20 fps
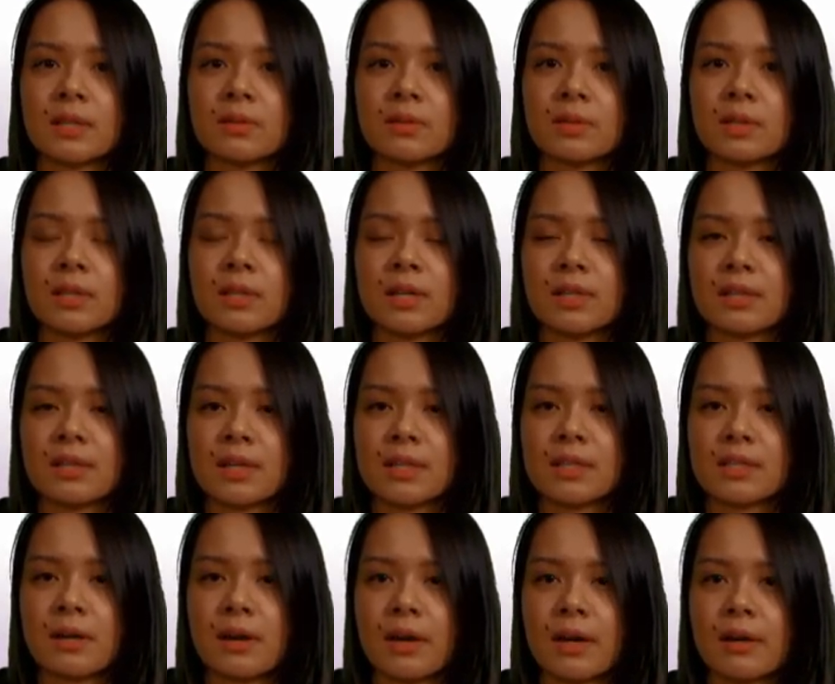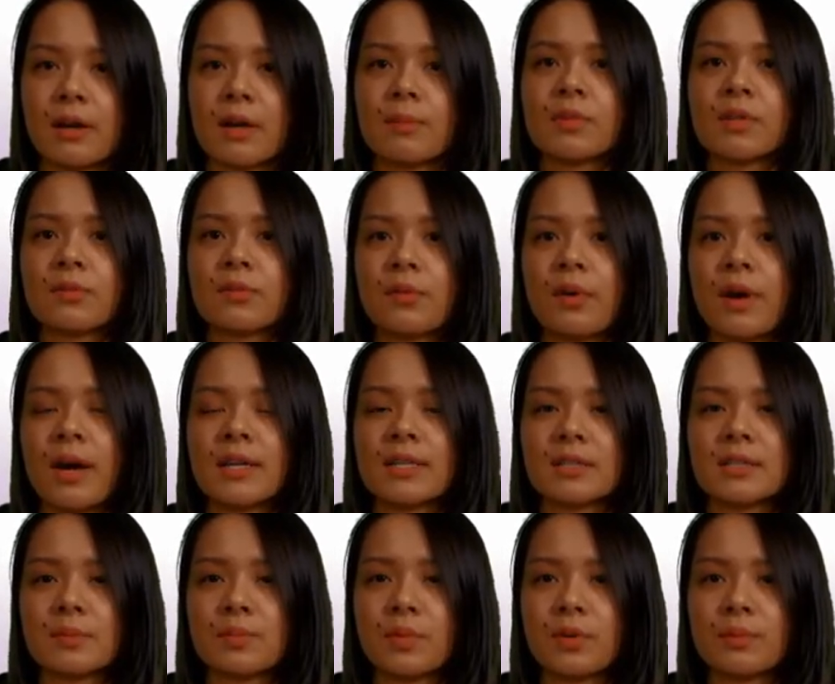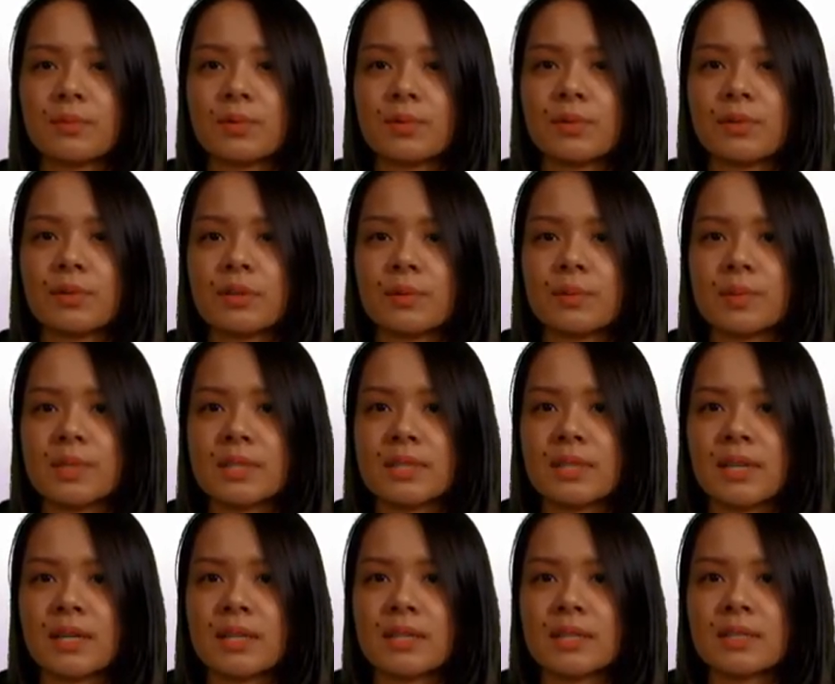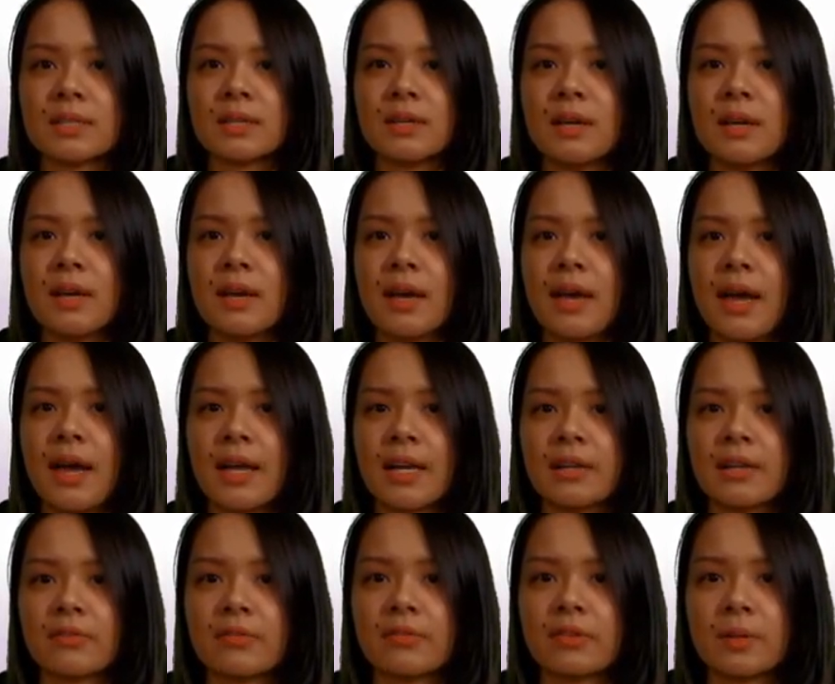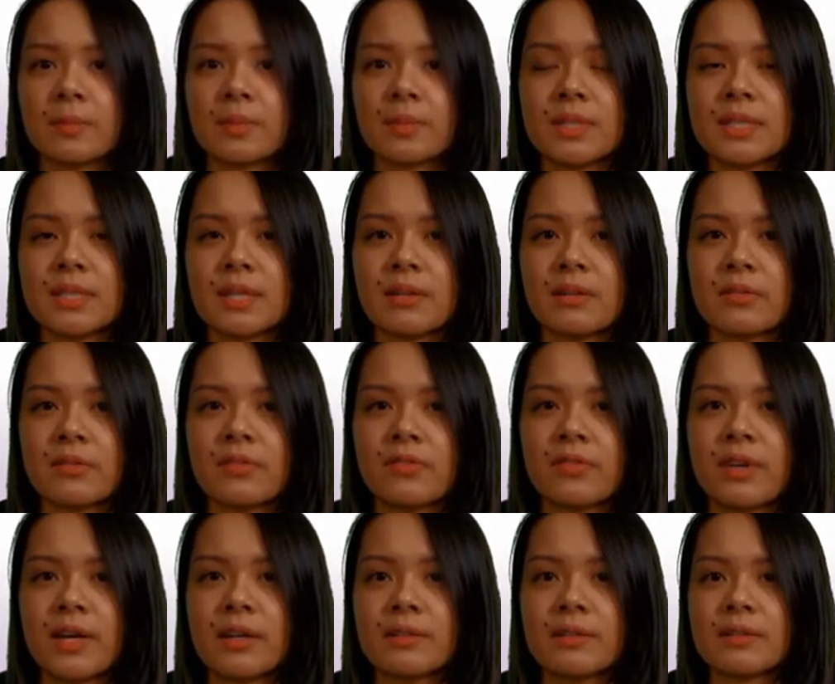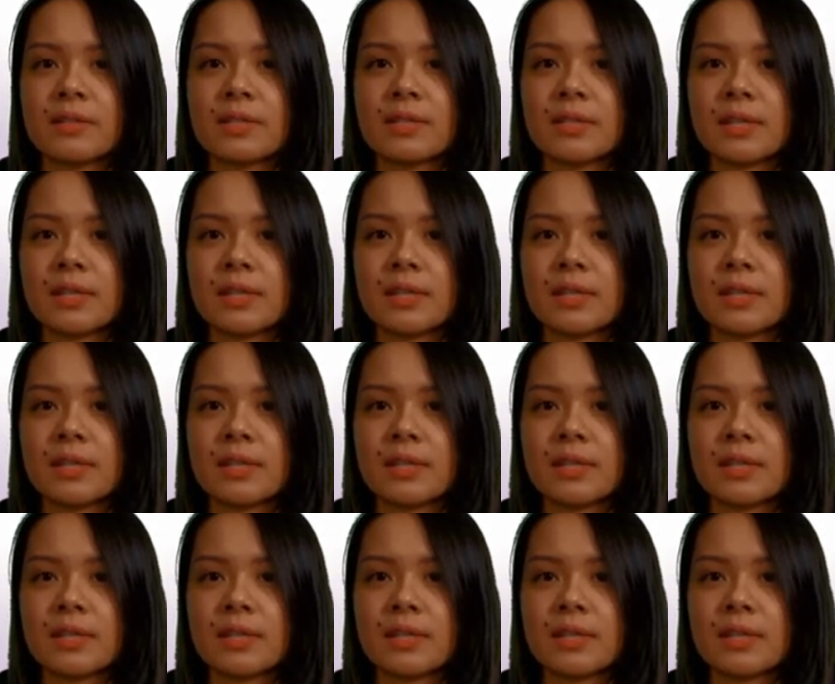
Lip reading: looking at that diagram on the right in the bottom corner, was that 83% found